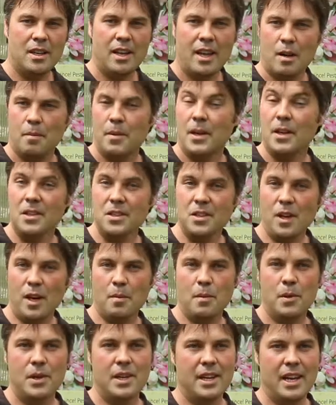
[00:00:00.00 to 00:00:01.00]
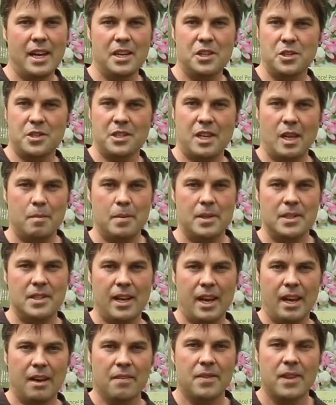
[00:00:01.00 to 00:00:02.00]
and I'm here to talk about naturescaping
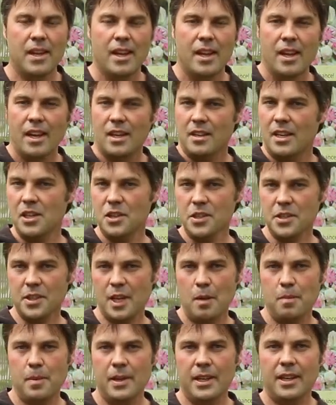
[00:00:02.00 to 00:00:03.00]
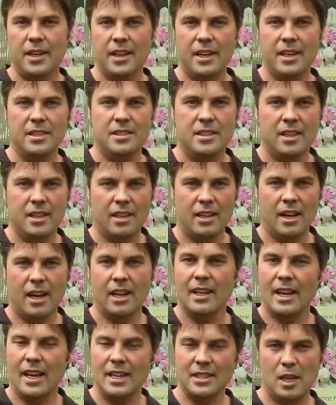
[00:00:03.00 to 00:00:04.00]
today. Naturescaping is a
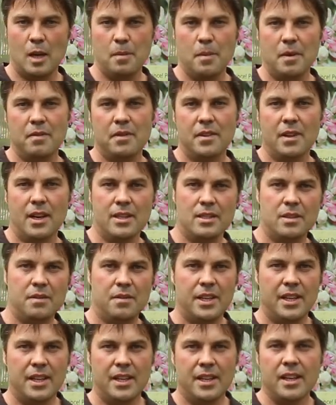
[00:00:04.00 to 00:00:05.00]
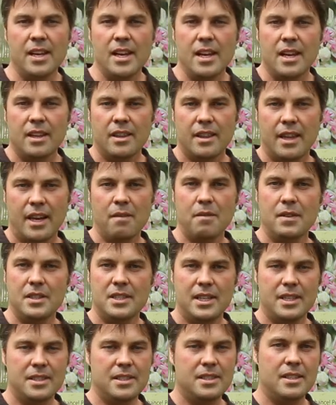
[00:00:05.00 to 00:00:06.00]
landscaping philosophy that
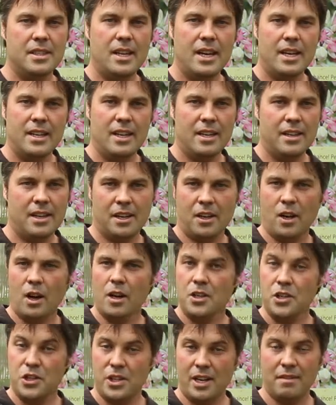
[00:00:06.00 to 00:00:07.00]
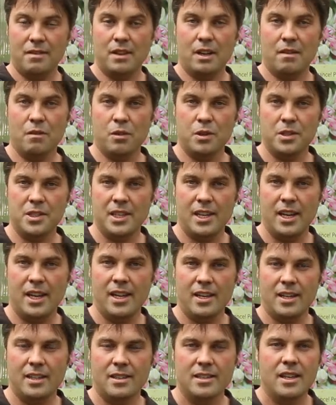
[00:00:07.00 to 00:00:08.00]
emphasizes the idea that a garden should have diversity
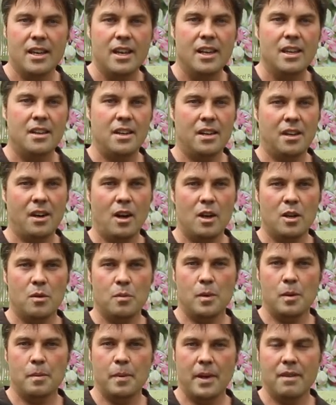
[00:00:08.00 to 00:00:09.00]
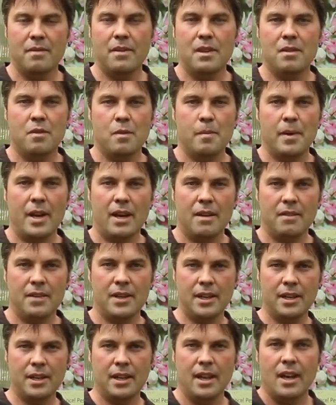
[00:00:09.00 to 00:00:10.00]
in it, that a garden will benefit from
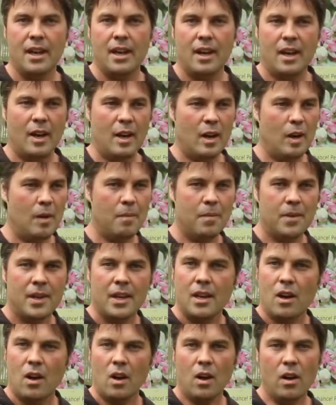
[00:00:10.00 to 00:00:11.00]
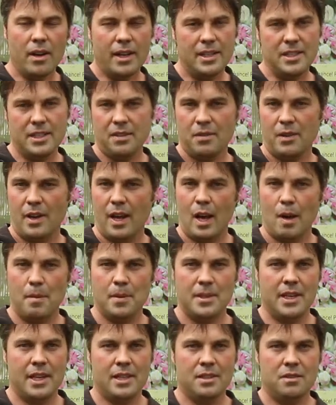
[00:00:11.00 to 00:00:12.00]
having all kinds of different
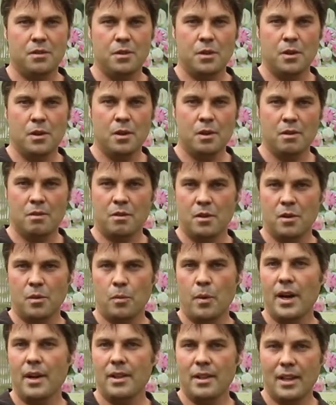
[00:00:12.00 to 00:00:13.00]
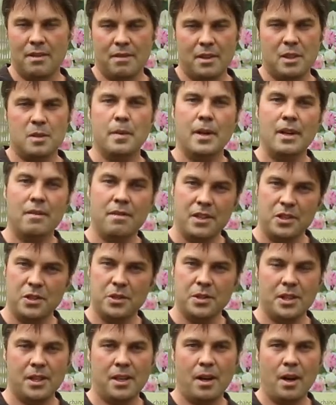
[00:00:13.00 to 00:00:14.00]
habitats for wildlife that's beneficial
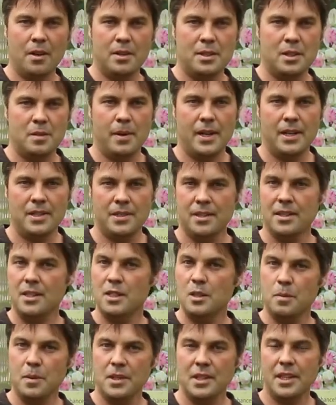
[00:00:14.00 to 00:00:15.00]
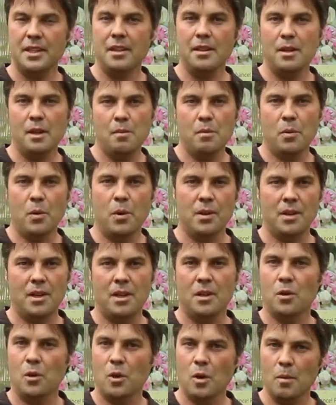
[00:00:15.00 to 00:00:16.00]
to the garden space. And this is particularly important
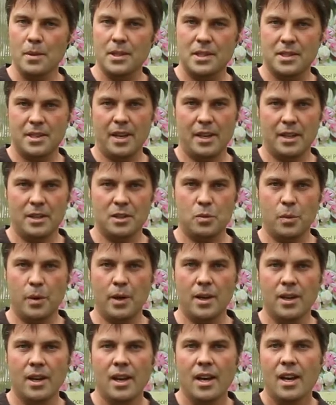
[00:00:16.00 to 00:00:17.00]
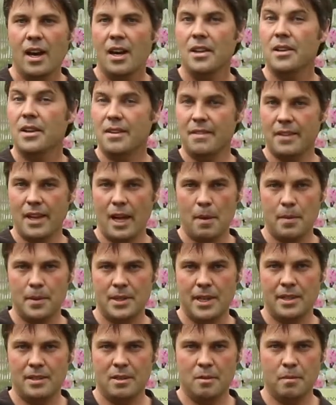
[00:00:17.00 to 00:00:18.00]
in urban settings where a lot of the
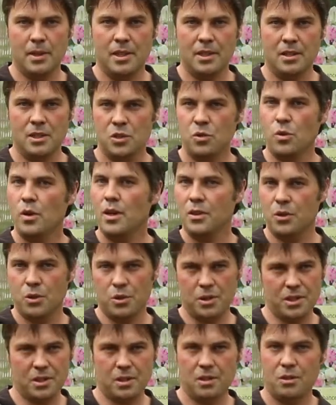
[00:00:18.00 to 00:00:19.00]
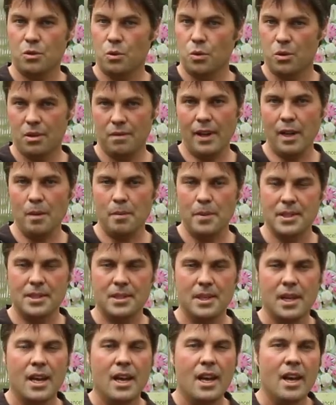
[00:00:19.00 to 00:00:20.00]
habitats have been destroyed through development.
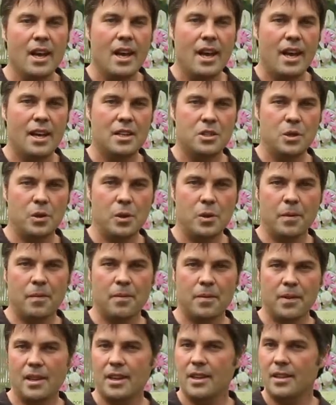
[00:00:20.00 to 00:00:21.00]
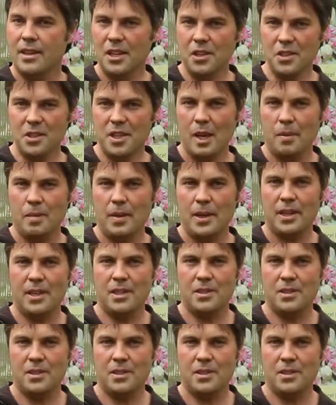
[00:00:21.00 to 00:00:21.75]
And so naturescaping